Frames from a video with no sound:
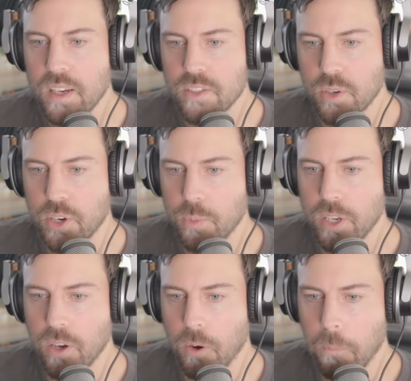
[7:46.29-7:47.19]
So here we
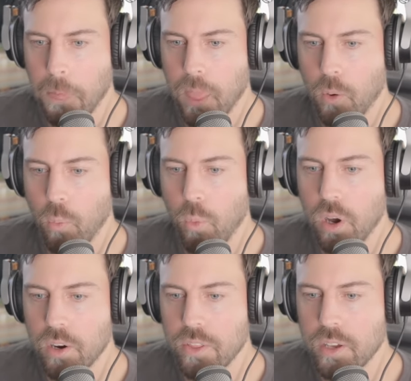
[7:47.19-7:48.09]
go.
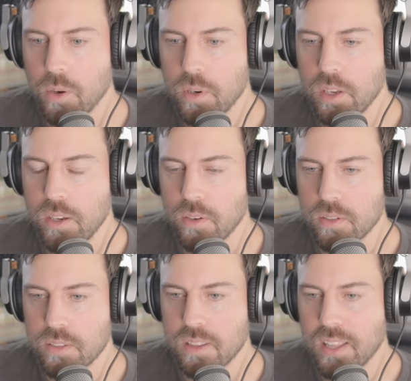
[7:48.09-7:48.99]
What are they going to
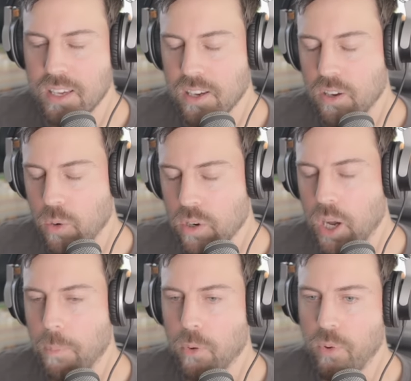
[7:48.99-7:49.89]
use? They could go a
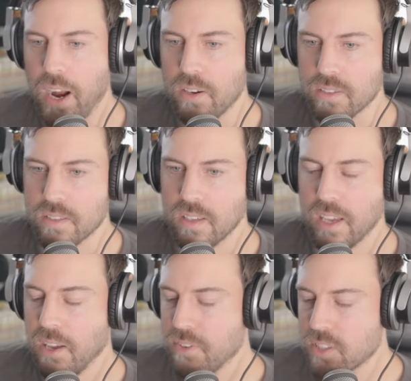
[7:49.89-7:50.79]
couple routes.
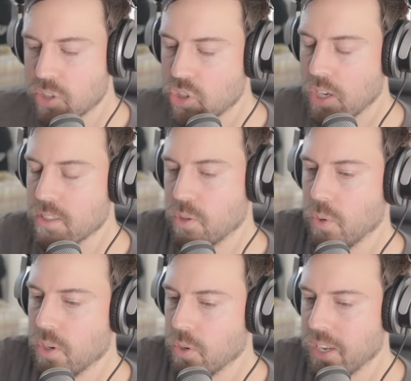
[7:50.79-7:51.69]
If it's just
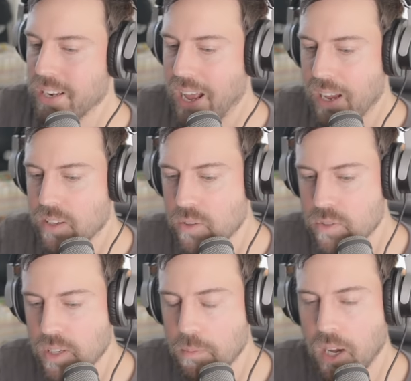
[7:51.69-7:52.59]
Toyota not
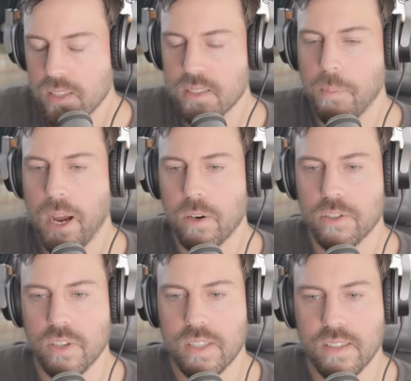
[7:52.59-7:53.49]
using Mazda
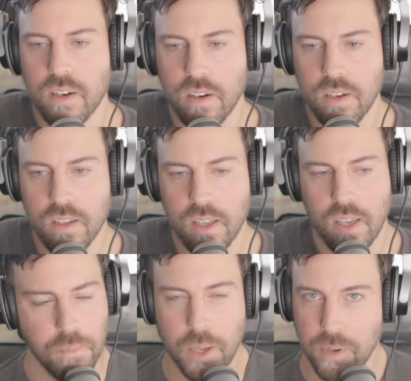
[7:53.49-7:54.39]
powertrains at all,
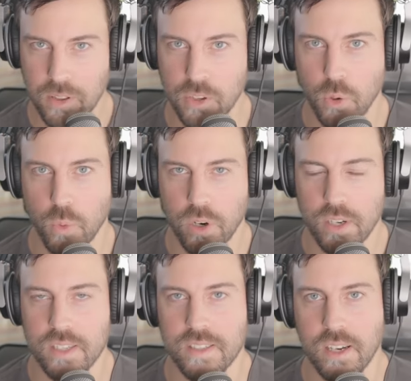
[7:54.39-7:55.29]
maybe a little
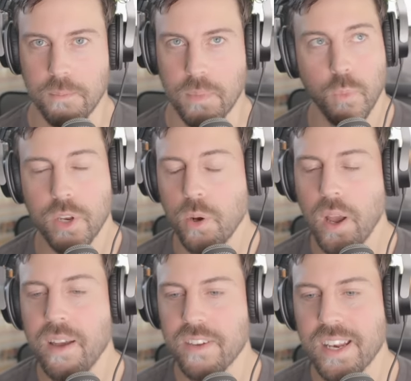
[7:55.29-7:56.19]
worrisome. We
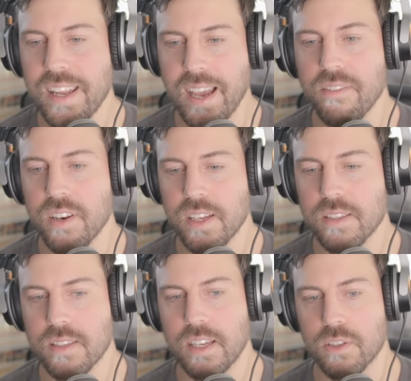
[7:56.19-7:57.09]
don't have any
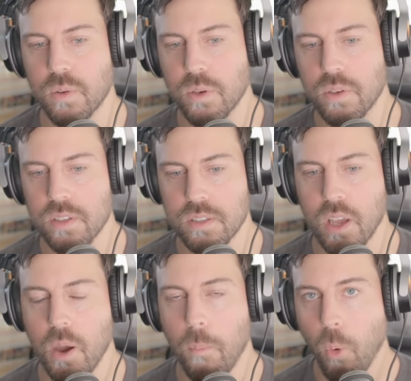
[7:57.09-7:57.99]
evidence that Toyota's
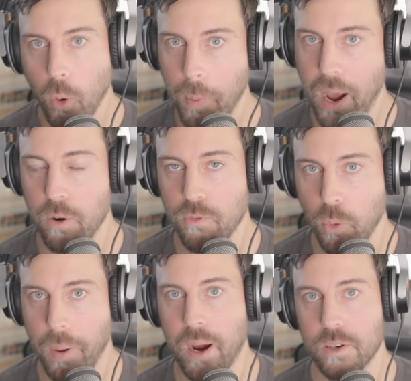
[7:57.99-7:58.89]
more powerful
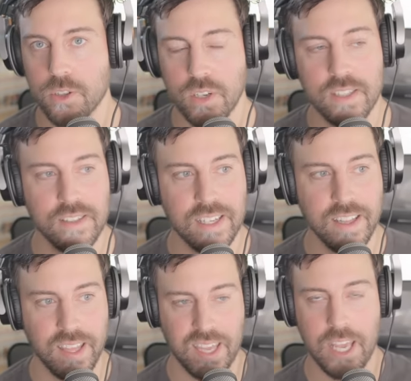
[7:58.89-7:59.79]
powertrain seen
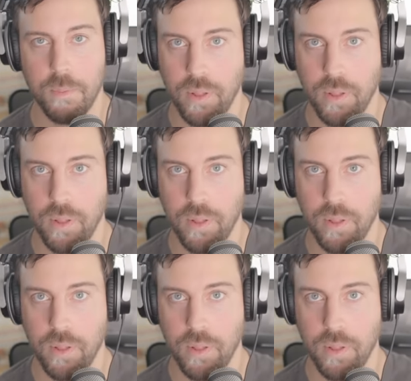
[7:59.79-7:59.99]
in the K